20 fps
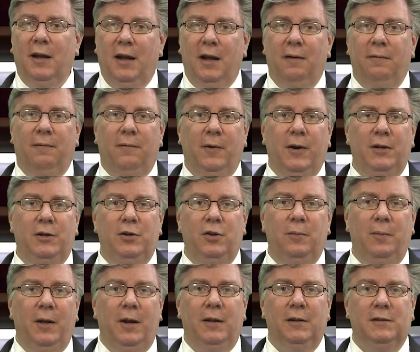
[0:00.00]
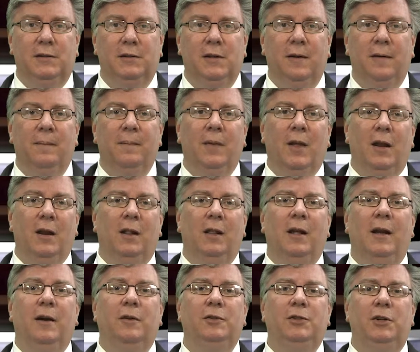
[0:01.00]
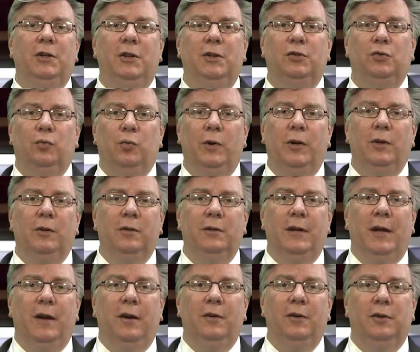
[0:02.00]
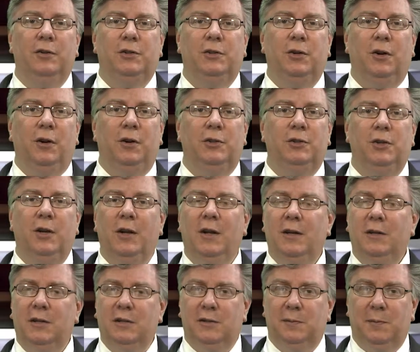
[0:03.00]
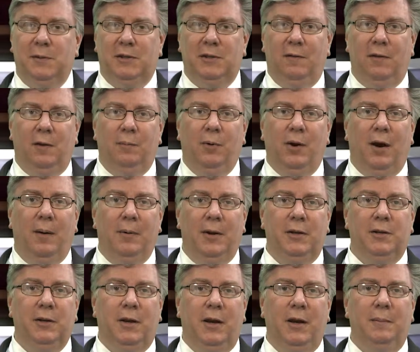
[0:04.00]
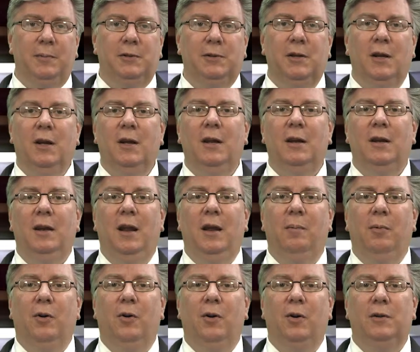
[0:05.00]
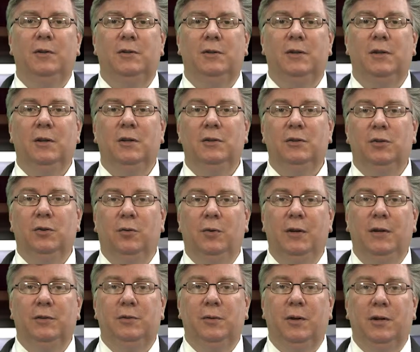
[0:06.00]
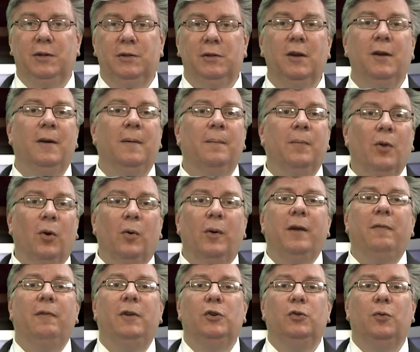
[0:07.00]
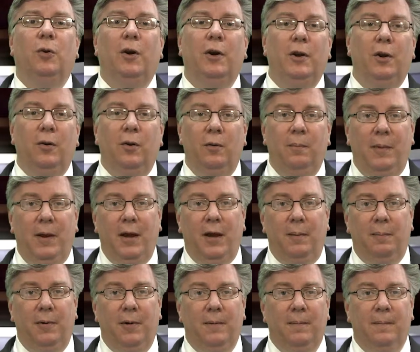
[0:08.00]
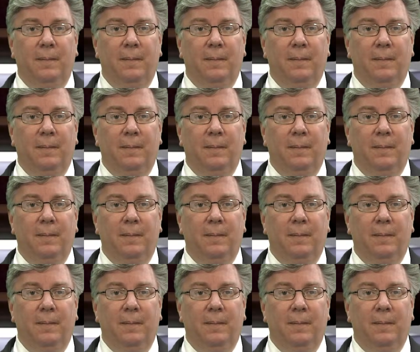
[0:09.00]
every 2 minutes and allows you to drill down your search to specific property types, neighborhoods, school districts, or even draw your own map.